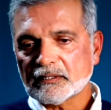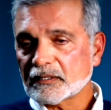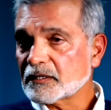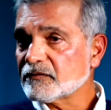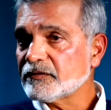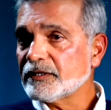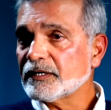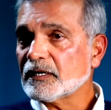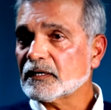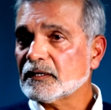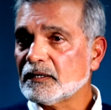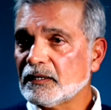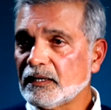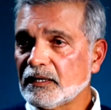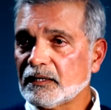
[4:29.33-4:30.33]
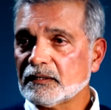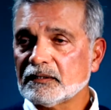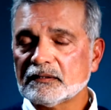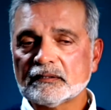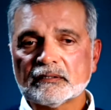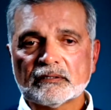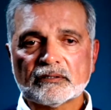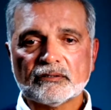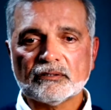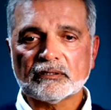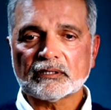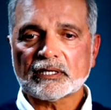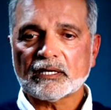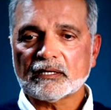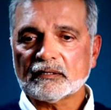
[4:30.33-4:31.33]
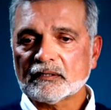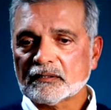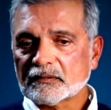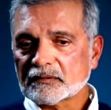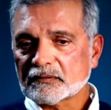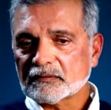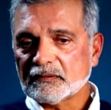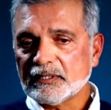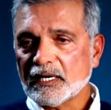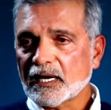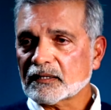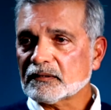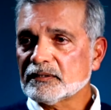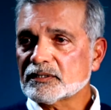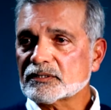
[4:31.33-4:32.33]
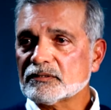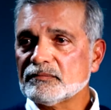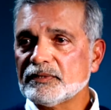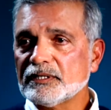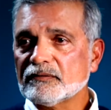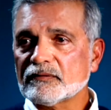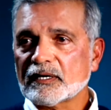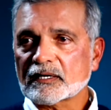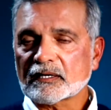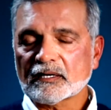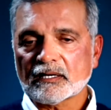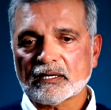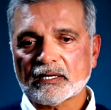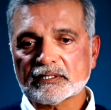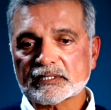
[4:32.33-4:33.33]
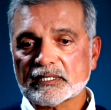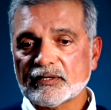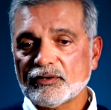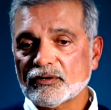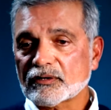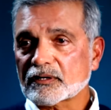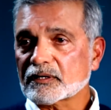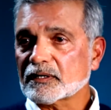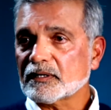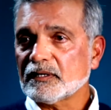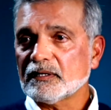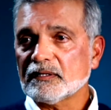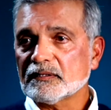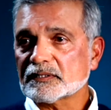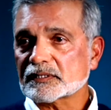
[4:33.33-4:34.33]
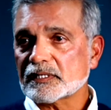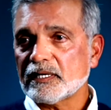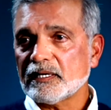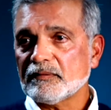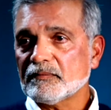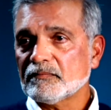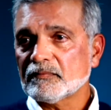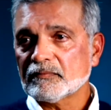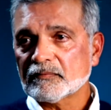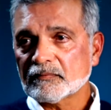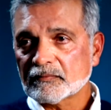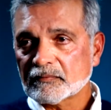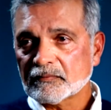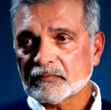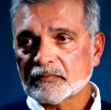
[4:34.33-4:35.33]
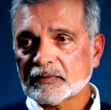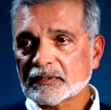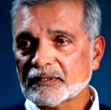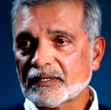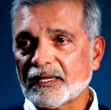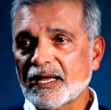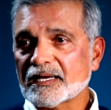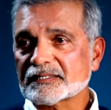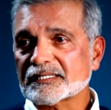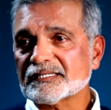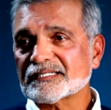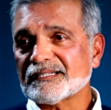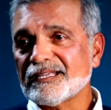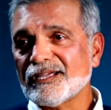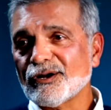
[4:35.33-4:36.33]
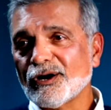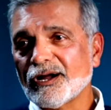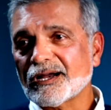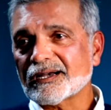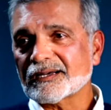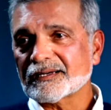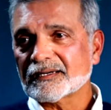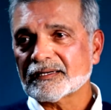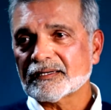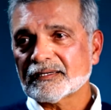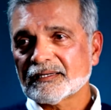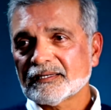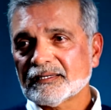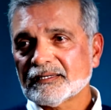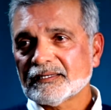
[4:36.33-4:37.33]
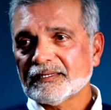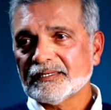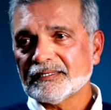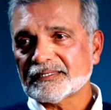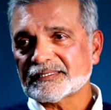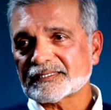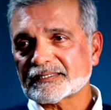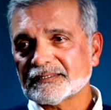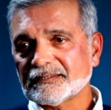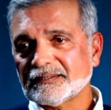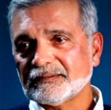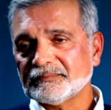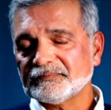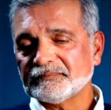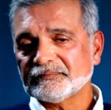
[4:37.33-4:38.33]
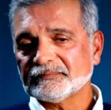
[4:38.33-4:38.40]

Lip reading: Irving, and you look at the athletes who are being recognized, and you're in the same class as they are. It's I'm